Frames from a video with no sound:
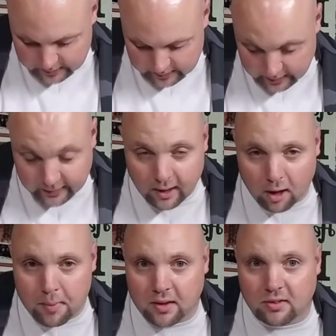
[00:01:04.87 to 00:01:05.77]
And they are
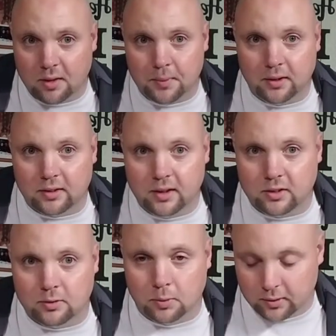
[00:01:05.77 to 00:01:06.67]
being set up in other
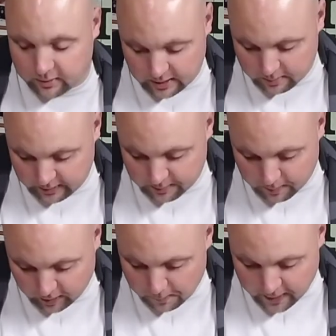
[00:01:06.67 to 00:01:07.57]
countries where, I mean, they
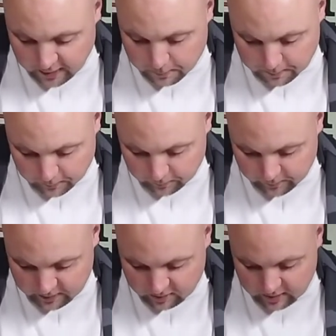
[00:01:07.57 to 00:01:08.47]
barely pay the people.
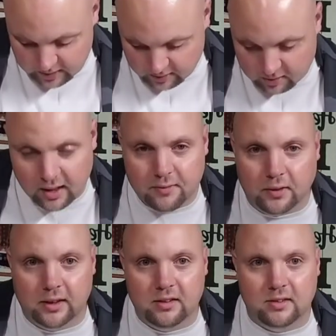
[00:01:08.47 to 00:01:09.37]
It's it's slavery
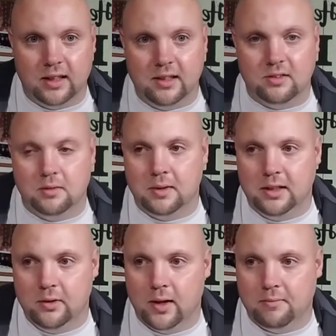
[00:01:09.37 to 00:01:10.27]
these days. I mean,
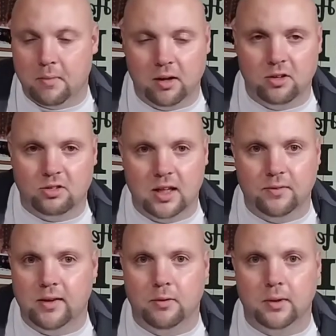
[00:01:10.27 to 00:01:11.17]
you have modern
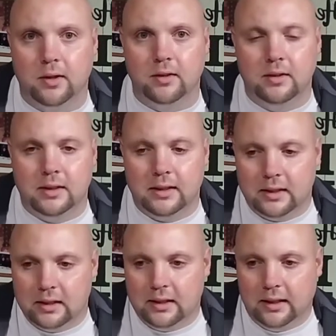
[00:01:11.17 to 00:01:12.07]
slavery everywhere.
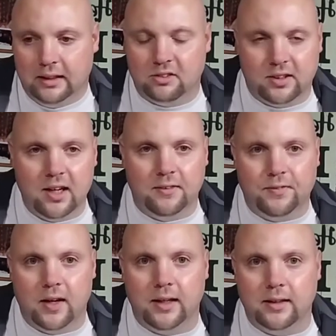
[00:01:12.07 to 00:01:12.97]
And it's
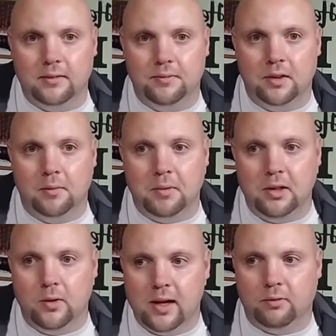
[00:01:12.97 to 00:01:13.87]
terrifying. I mean,
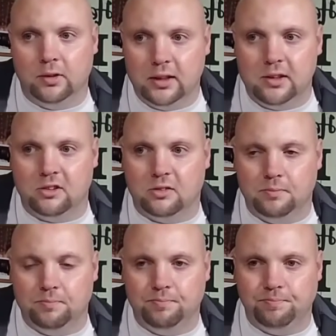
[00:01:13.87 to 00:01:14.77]
you have religious,
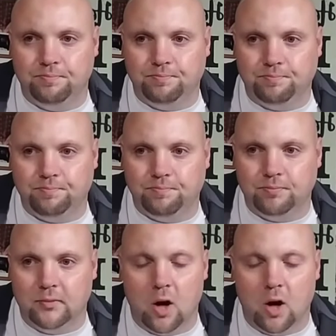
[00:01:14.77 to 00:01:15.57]
whole